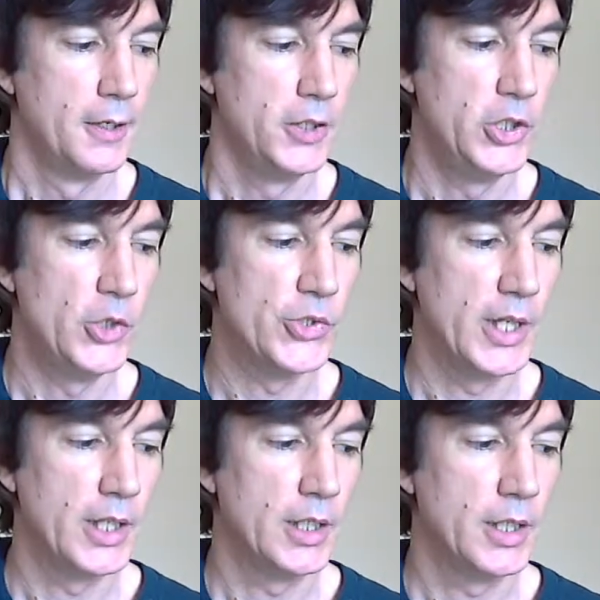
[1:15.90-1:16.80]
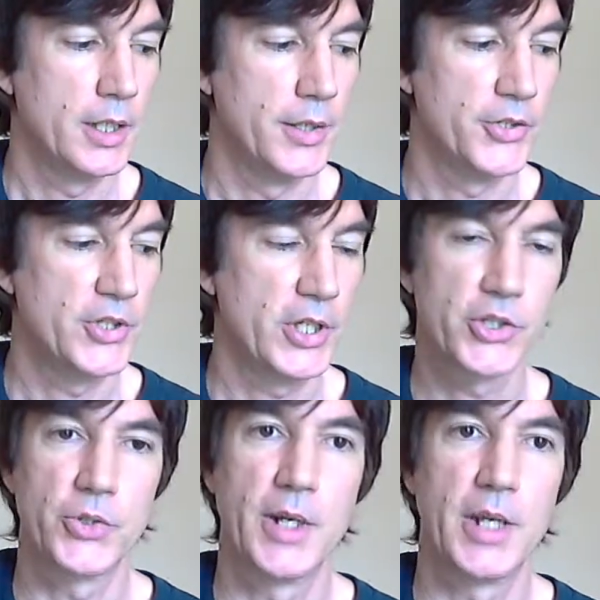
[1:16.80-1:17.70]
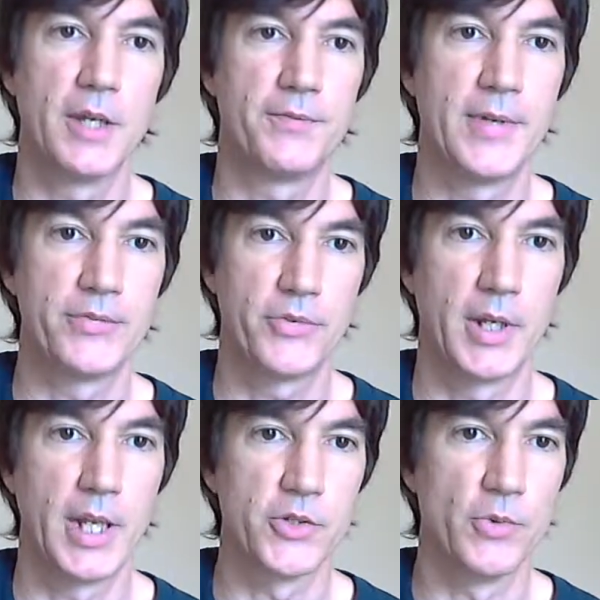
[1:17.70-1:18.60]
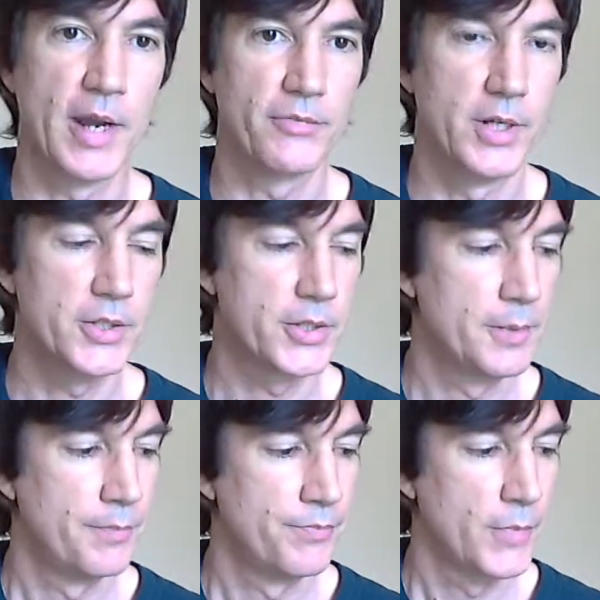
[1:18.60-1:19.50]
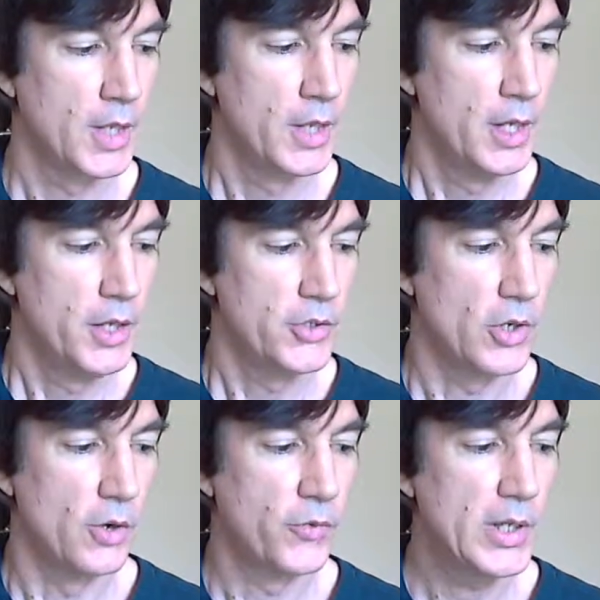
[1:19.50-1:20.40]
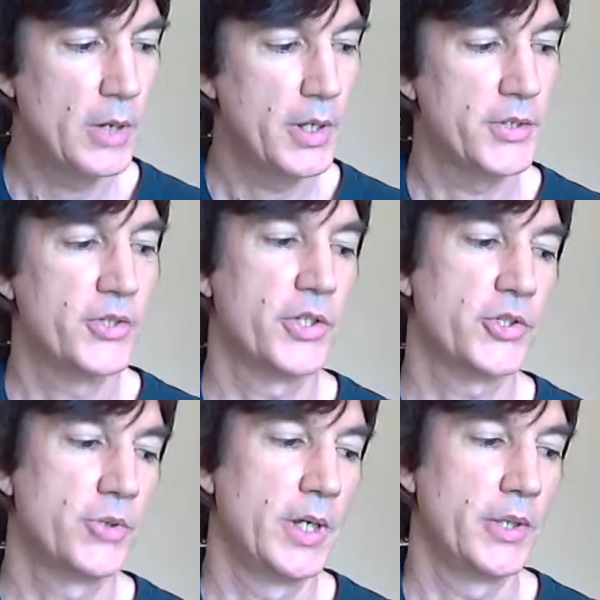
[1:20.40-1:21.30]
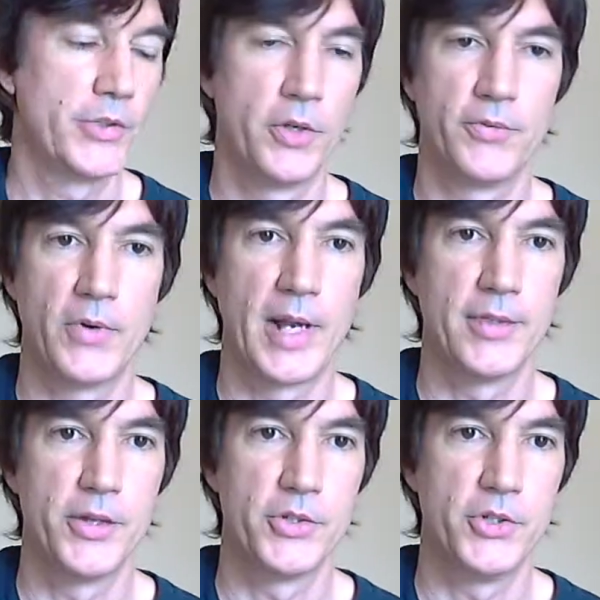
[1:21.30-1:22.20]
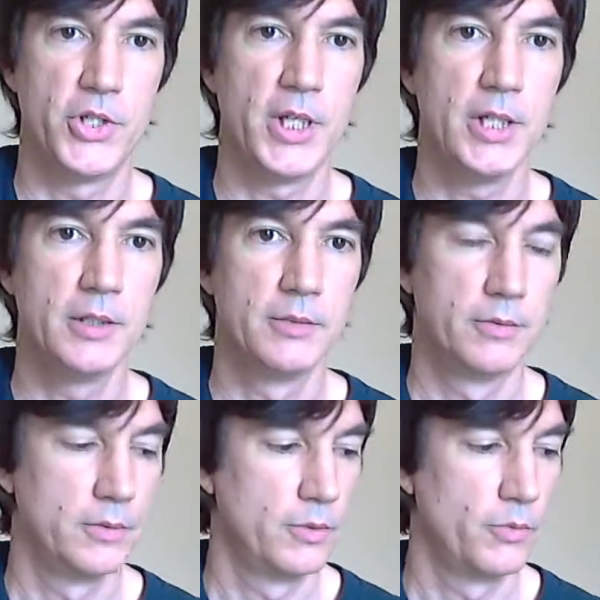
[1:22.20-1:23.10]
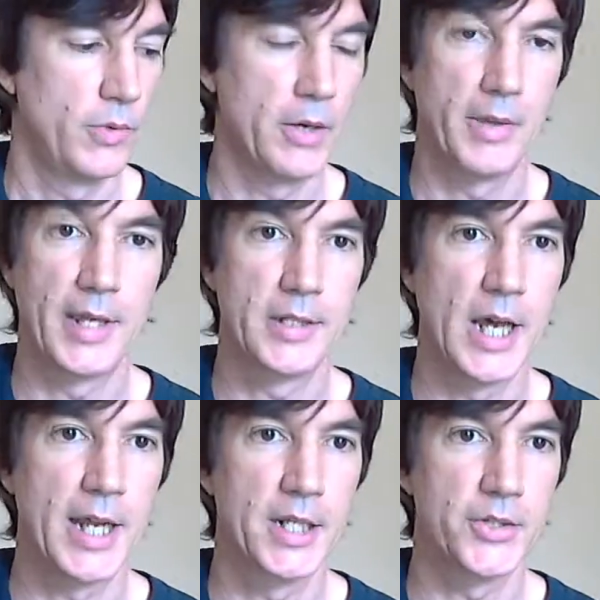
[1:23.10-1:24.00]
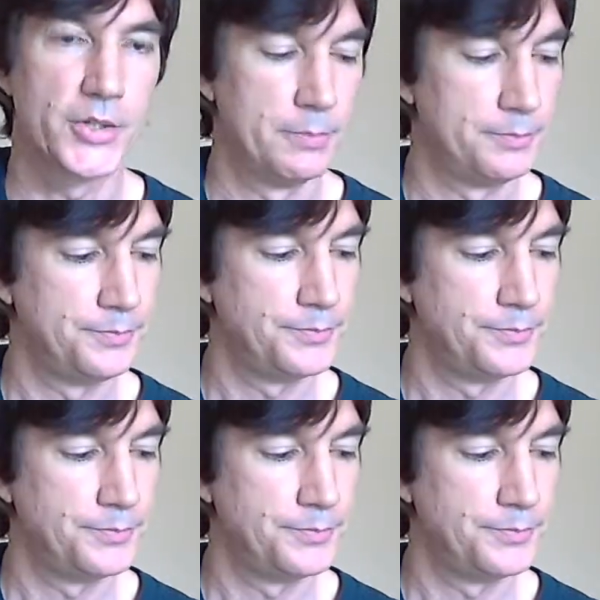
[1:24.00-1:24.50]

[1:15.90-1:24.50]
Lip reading: using the 6th string and 5th string as reference. So if we go to the 6th string, 3rd fret, there's a G, right where that dot is.